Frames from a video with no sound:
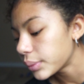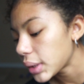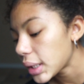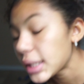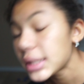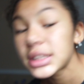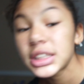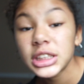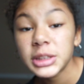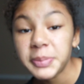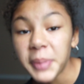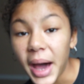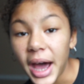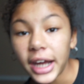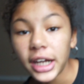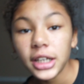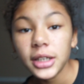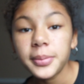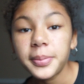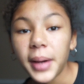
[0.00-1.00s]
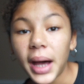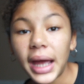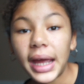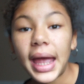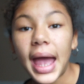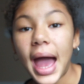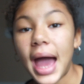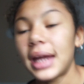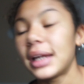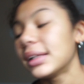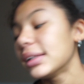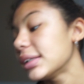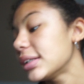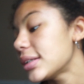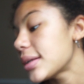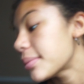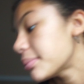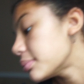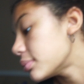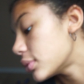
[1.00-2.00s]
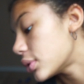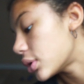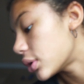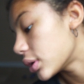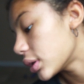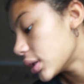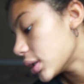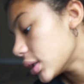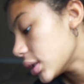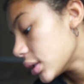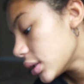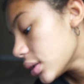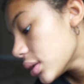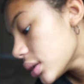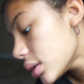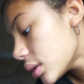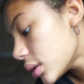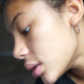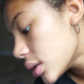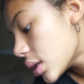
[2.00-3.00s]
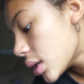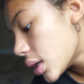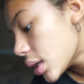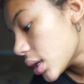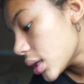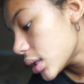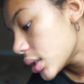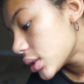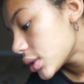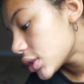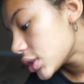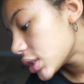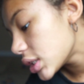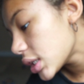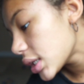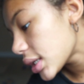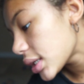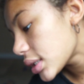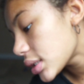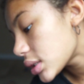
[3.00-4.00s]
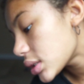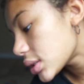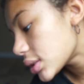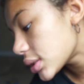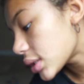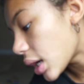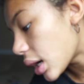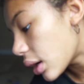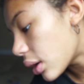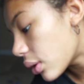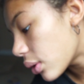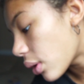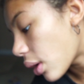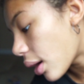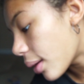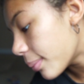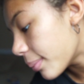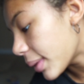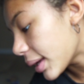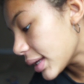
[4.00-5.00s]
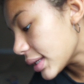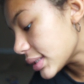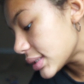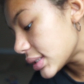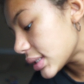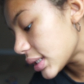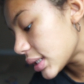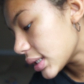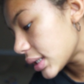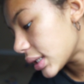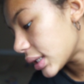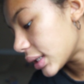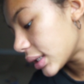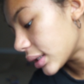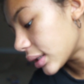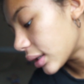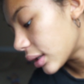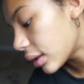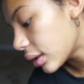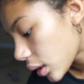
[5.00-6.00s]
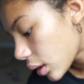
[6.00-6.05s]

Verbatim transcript: inspired by Adeline Morin. She is so amazing.